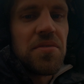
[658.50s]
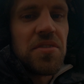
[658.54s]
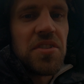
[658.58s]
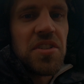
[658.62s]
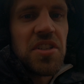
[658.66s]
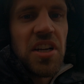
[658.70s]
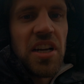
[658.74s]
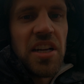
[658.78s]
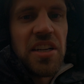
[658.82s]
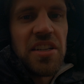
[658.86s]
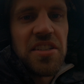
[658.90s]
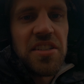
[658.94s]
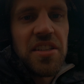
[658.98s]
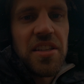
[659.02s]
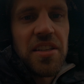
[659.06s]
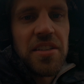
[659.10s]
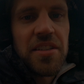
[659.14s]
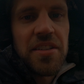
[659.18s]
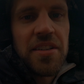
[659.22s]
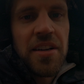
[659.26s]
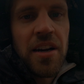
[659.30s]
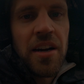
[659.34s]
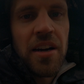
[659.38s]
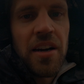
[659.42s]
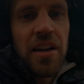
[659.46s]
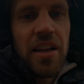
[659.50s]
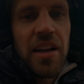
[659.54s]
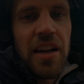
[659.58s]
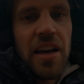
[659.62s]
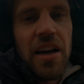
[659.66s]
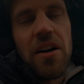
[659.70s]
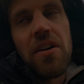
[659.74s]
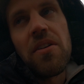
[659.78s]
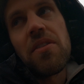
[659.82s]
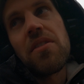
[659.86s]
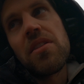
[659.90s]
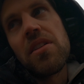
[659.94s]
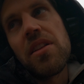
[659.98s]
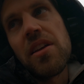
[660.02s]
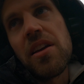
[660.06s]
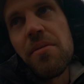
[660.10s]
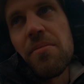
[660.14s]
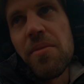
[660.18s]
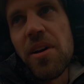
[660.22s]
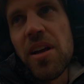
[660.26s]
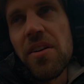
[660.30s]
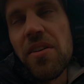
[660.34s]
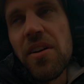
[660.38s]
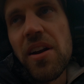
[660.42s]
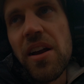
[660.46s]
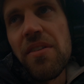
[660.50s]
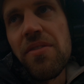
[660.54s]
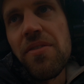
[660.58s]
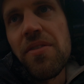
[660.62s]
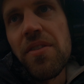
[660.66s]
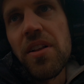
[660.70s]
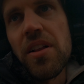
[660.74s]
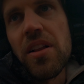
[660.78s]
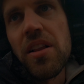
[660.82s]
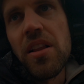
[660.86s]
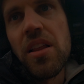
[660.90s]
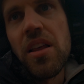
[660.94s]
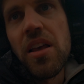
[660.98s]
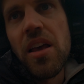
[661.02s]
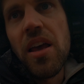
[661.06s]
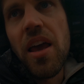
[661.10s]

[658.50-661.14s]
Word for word: change this target out, clean my rifle,